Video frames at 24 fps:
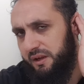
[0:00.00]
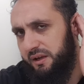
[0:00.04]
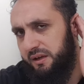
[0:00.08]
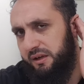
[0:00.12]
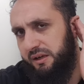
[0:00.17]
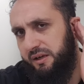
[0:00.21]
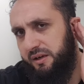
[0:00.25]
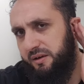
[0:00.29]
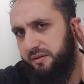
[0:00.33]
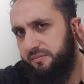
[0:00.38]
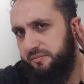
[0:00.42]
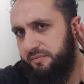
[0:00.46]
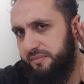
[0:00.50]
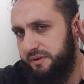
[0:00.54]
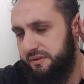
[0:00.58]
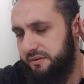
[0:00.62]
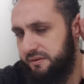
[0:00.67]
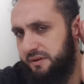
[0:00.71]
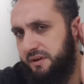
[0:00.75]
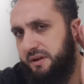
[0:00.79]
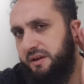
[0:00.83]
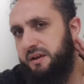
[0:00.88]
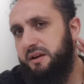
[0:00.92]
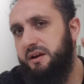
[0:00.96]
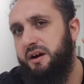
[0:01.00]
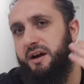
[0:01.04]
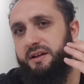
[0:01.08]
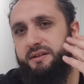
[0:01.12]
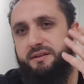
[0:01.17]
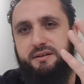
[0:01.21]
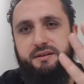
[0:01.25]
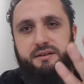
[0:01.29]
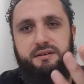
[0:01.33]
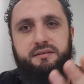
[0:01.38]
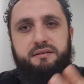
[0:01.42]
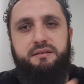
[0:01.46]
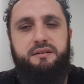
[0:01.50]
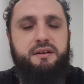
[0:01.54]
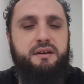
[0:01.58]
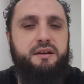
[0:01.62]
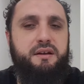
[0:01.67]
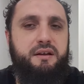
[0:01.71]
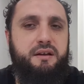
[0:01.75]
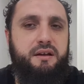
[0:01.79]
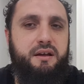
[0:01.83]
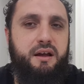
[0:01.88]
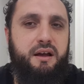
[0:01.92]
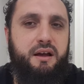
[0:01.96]
I did
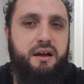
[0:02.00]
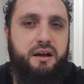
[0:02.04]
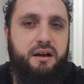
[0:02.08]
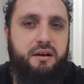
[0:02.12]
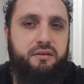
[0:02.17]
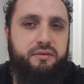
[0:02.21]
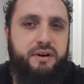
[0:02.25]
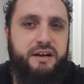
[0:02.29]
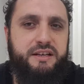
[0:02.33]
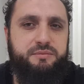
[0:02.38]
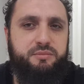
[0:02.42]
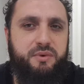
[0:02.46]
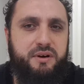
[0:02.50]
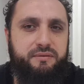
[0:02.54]
raise